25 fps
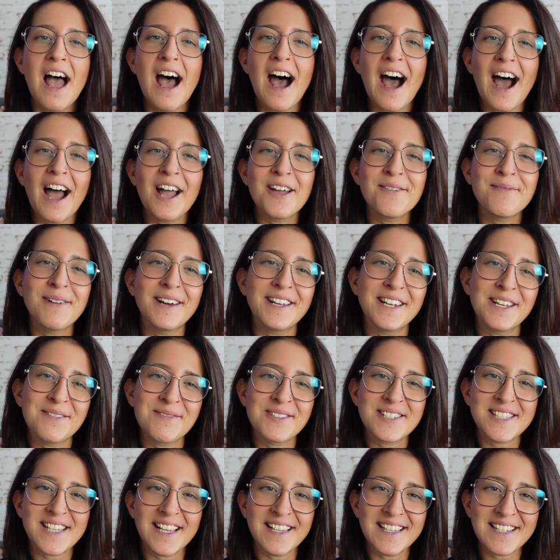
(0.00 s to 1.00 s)
Hi, my name
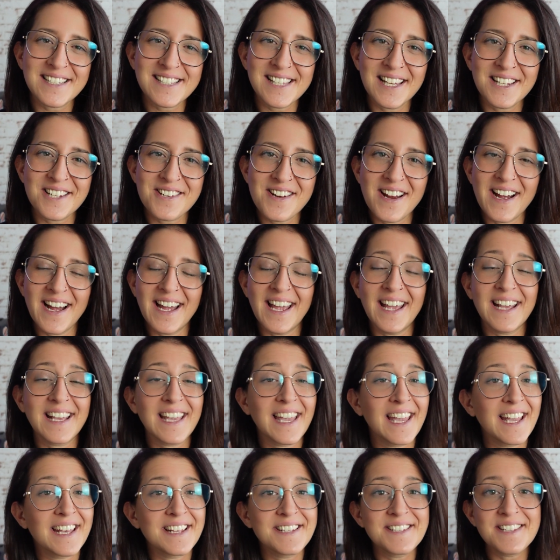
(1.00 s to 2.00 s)
is Alexandra,
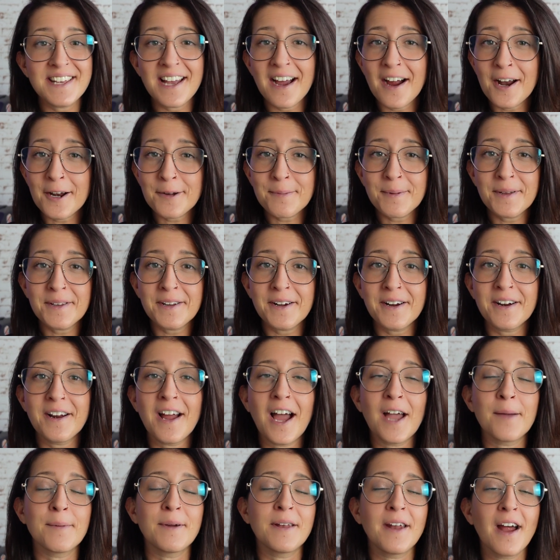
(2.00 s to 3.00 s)
aka The Art Mother.
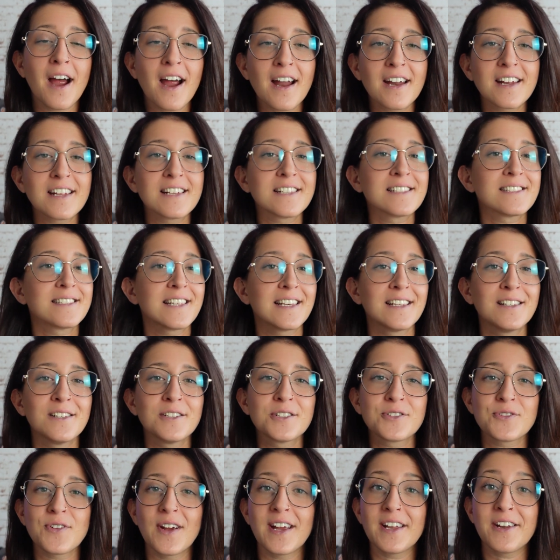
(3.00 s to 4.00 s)
I'm an artist,
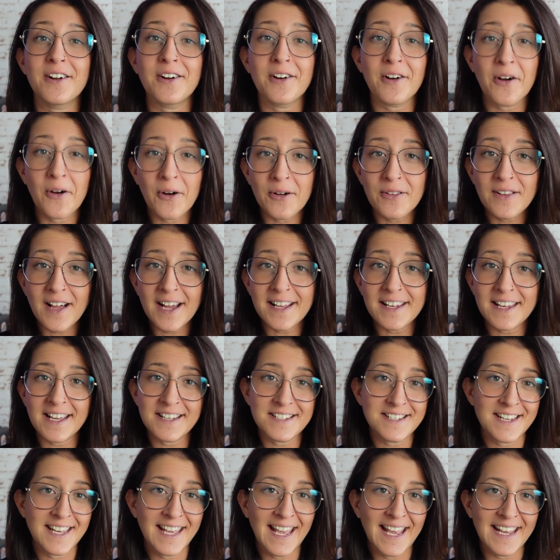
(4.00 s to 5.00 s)
illustrator, online
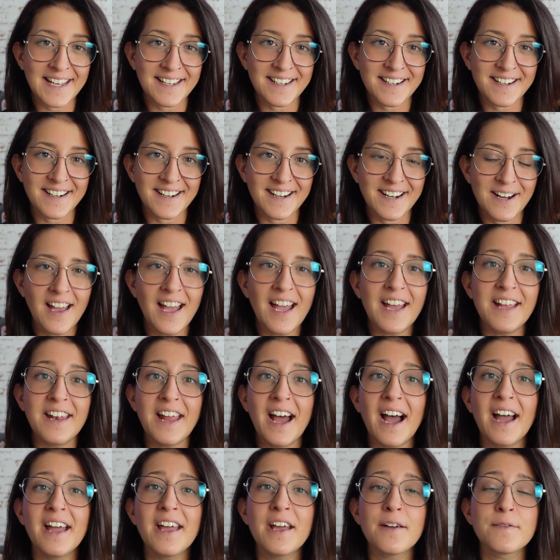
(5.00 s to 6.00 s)
educator, and
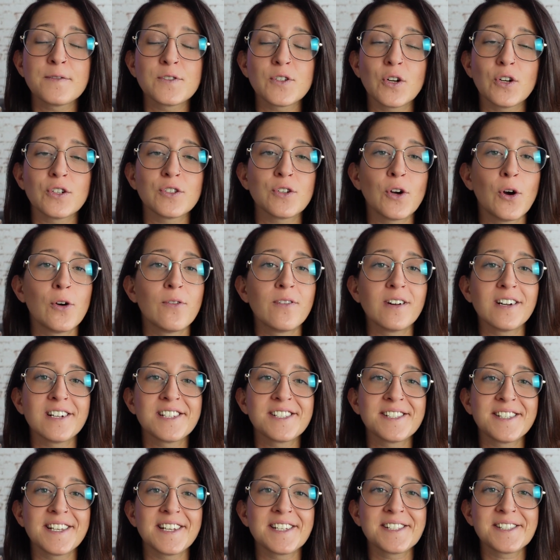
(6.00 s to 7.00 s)
I have taught over
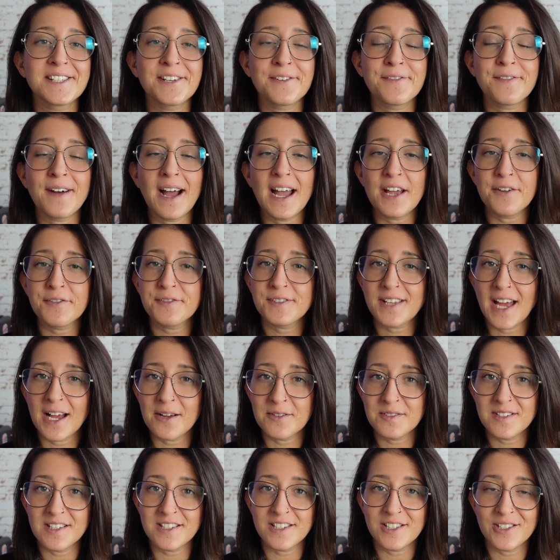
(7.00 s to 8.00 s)

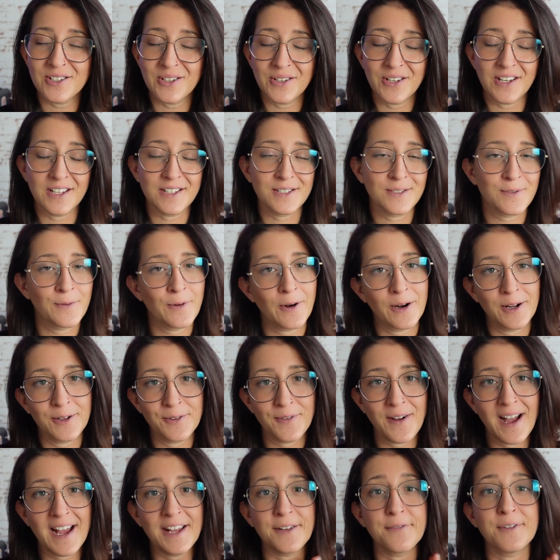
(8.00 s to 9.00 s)
65,000 students
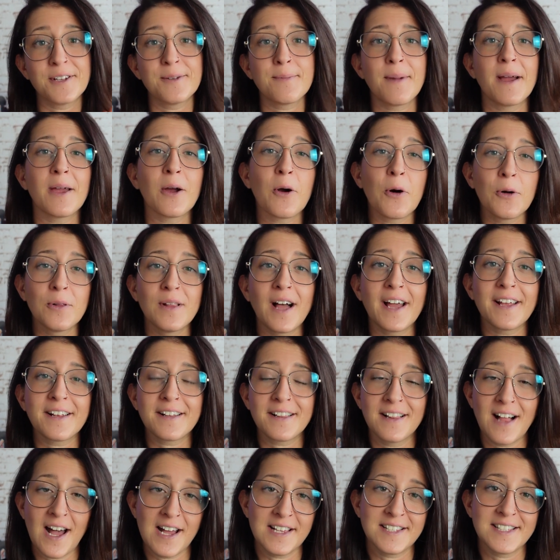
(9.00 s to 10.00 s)
worldwide with my online
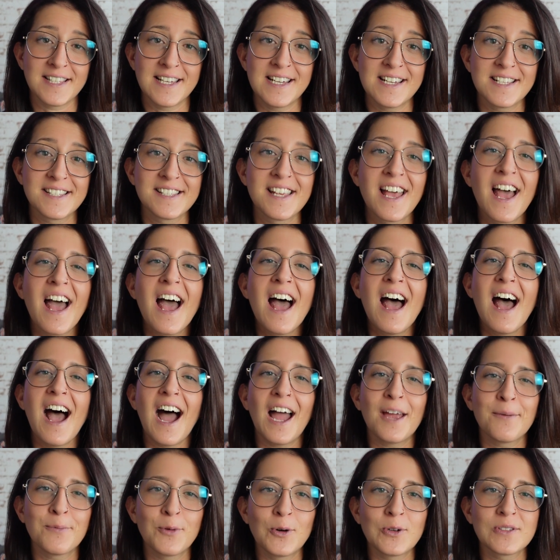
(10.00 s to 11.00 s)
classes.
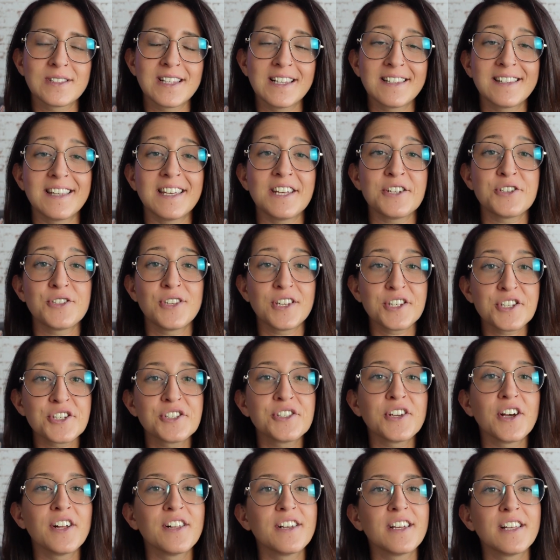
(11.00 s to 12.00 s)
I mostly teach
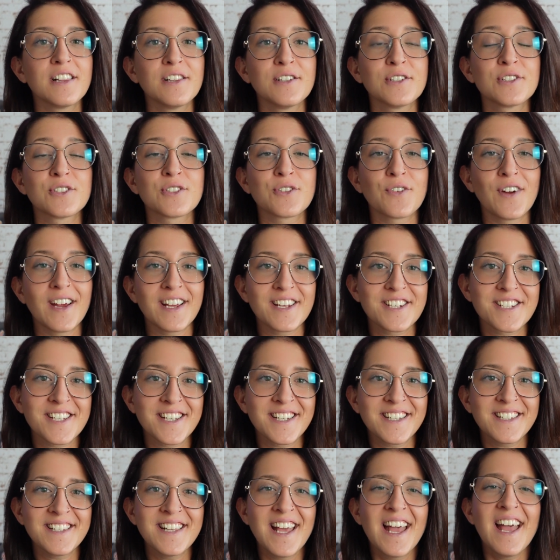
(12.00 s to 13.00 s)
digital illustration,